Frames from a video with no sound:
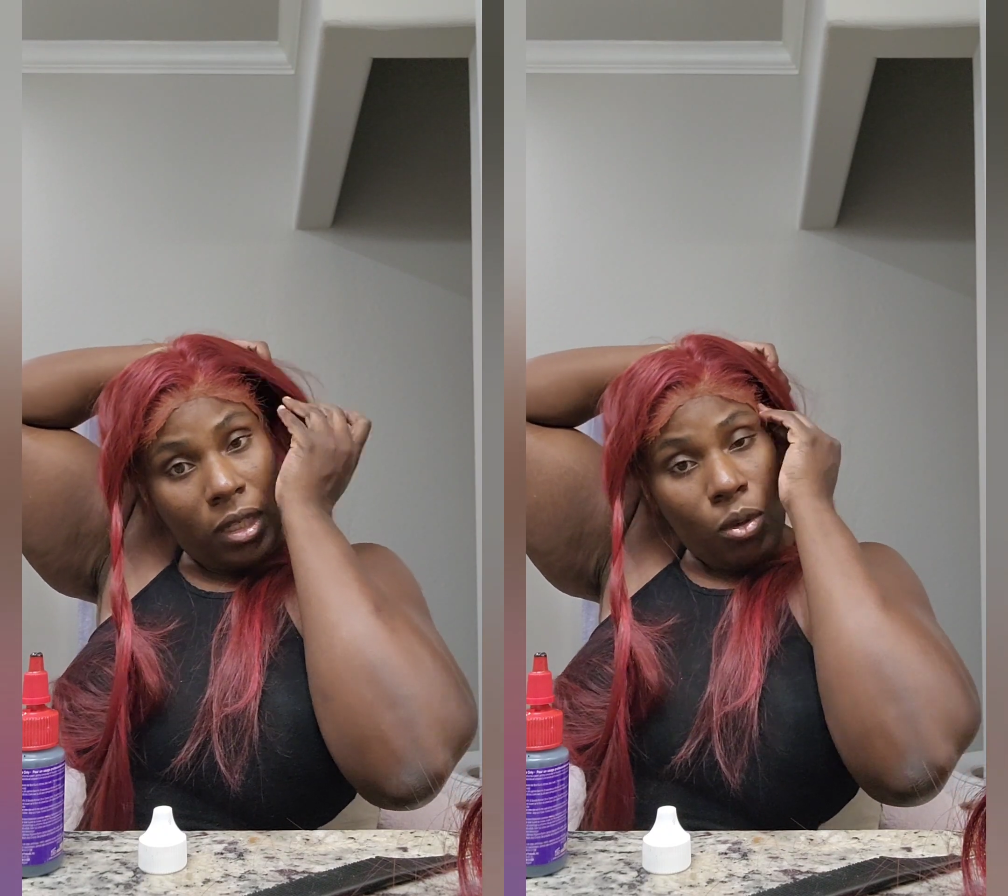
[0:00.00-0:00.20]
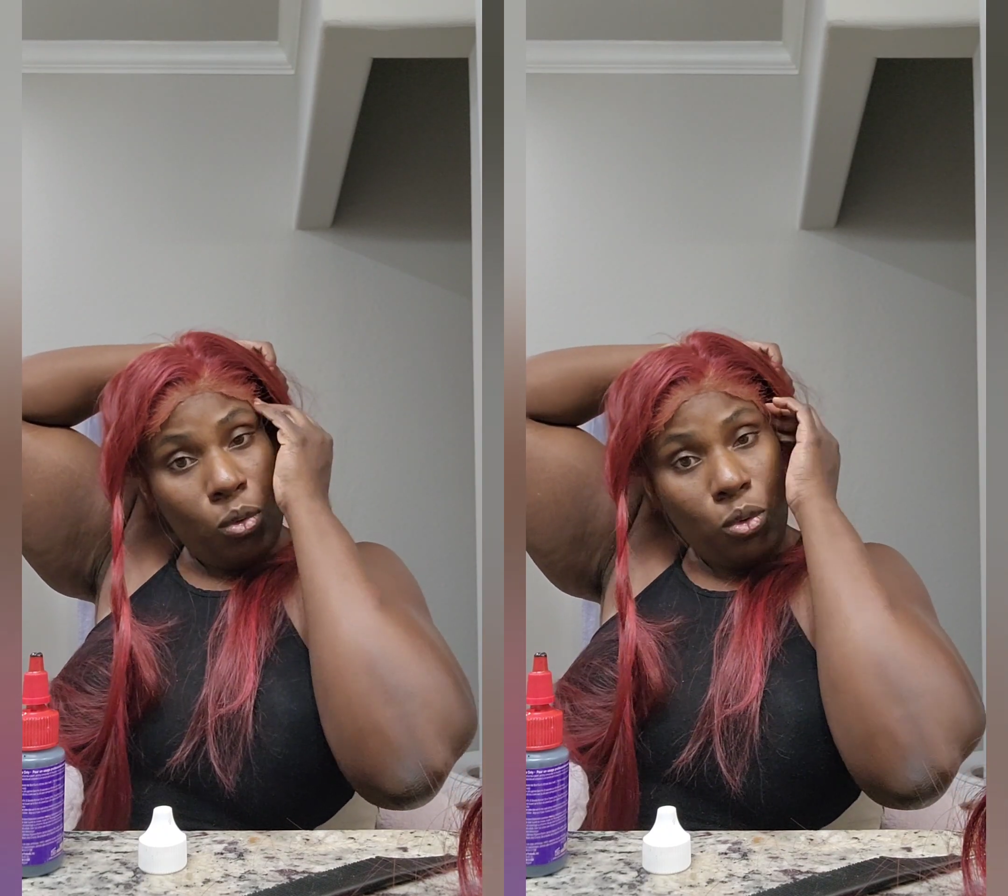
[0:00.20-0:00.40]

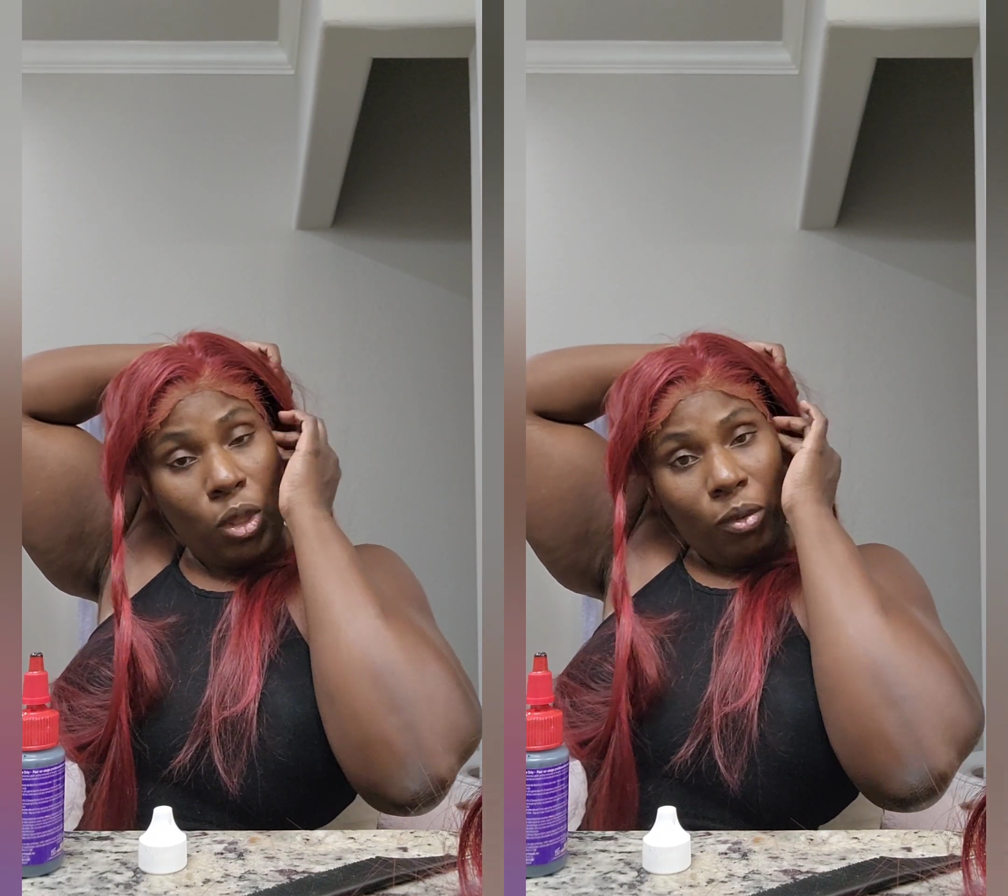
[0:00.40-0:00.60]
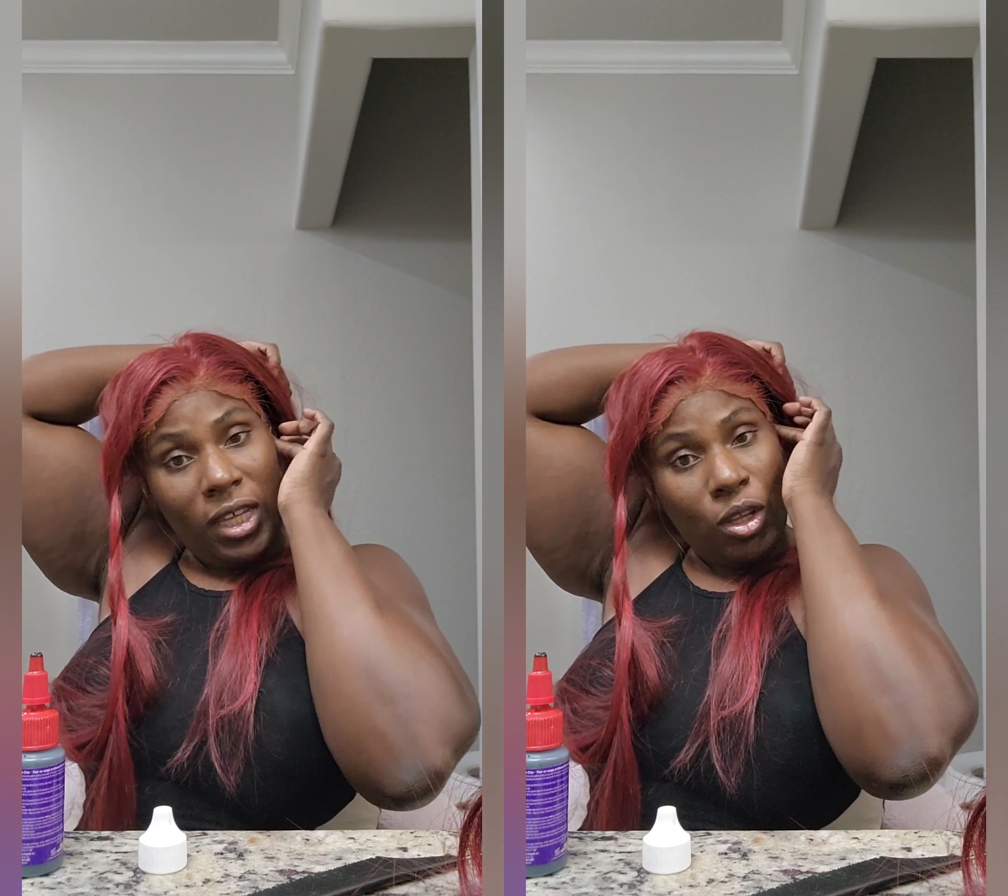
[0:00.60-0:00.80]

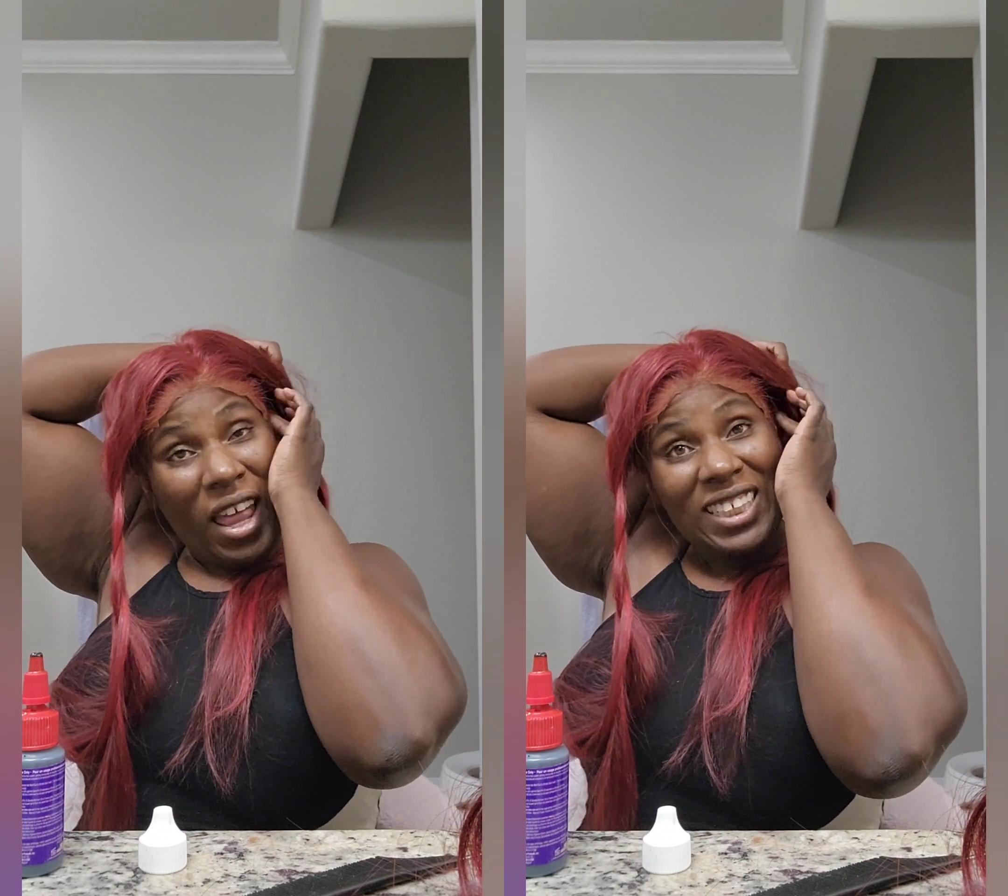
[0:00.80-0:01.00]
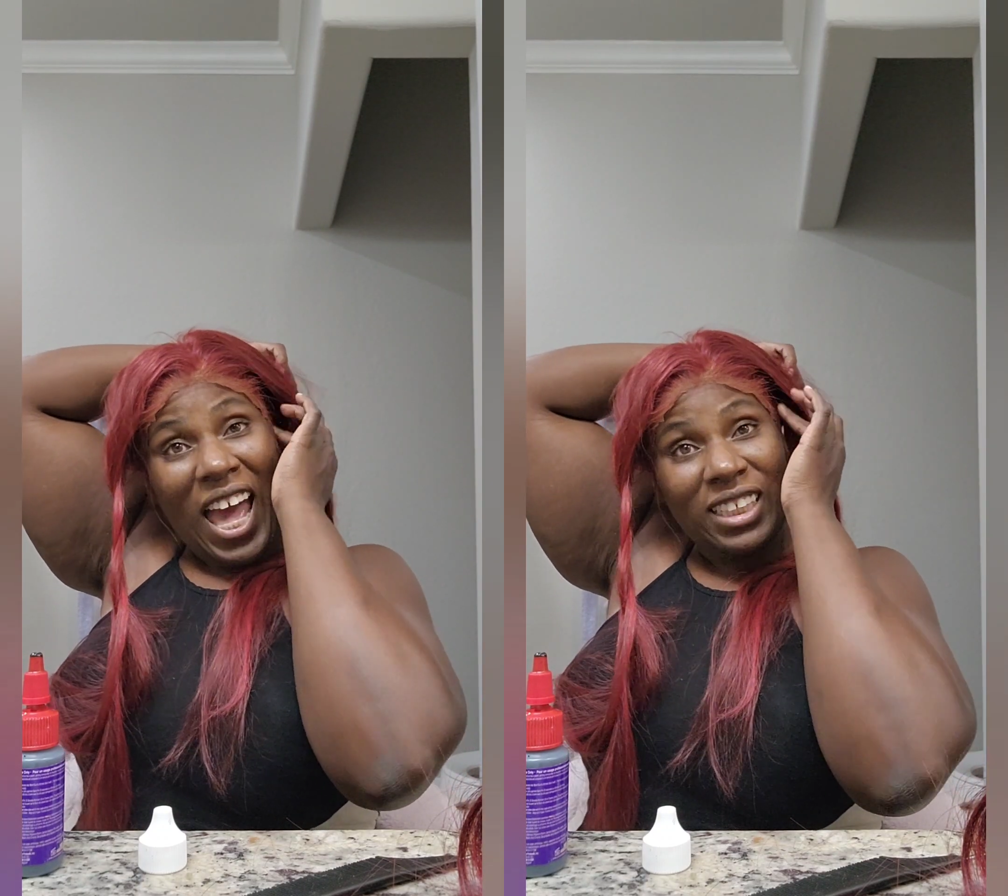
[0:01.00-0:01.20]
without
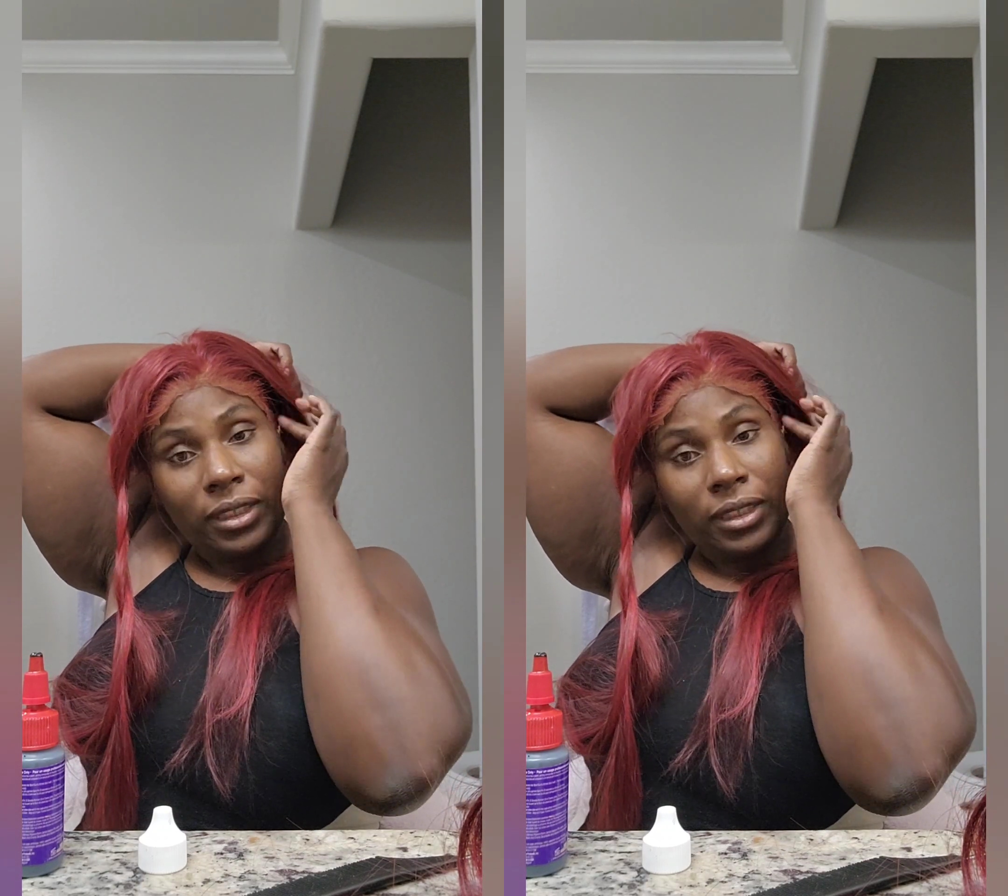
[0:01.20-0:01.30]
you